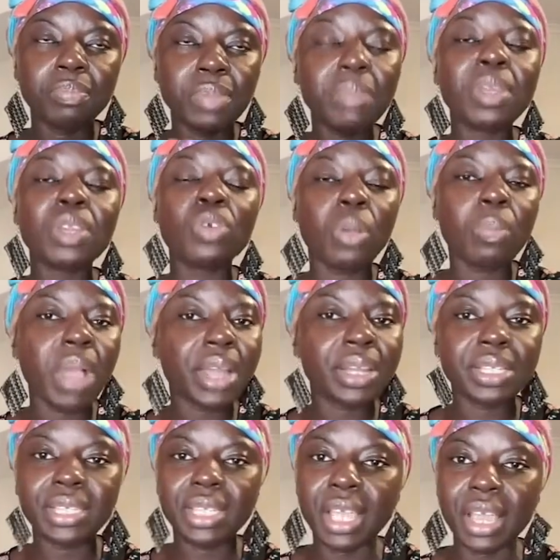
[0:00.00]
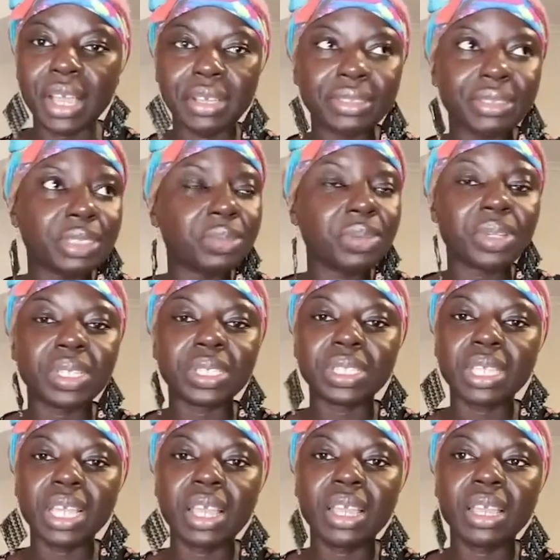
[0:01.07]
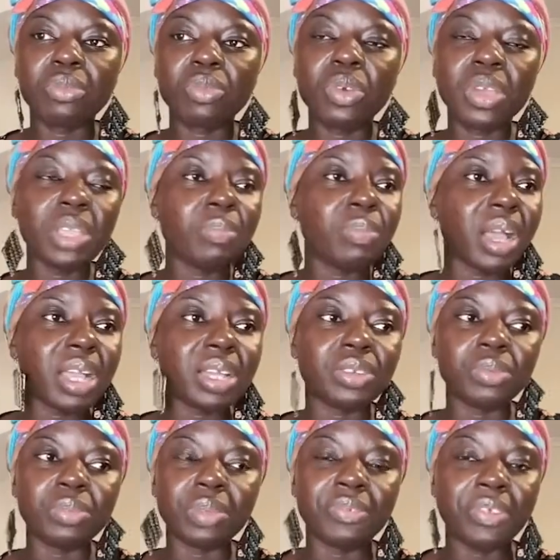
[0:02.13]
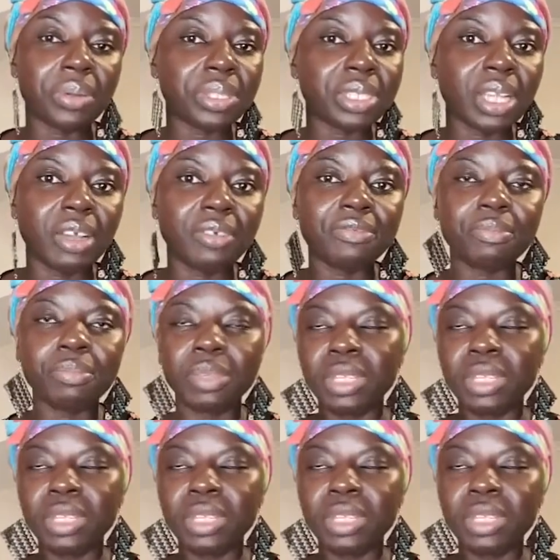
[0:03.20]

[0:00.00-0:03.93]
me ni oba ne dia, to be honest, going back will be very tough.